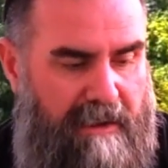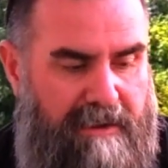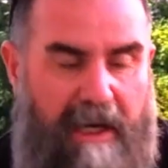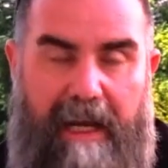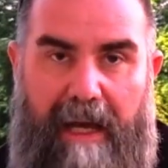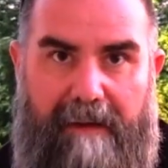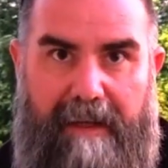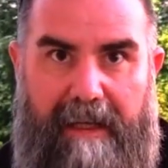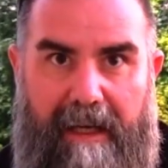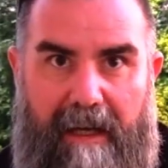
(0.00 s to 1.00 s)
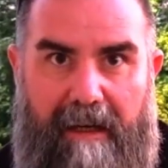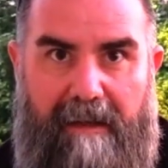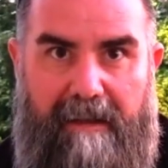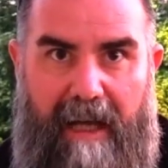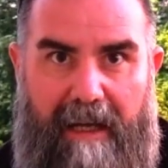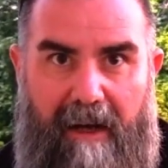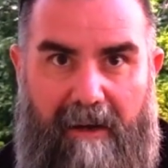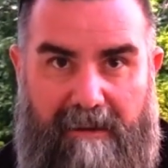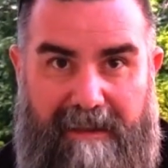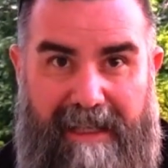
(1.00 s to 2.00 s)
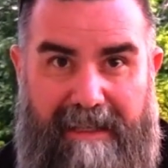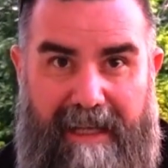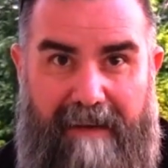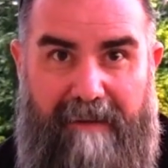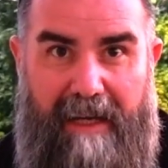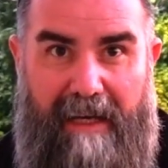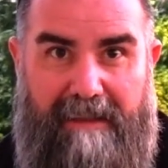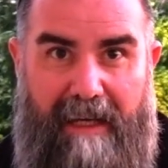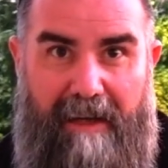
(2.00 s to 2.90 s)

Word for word: check out the uh, Night Goggles DTNVS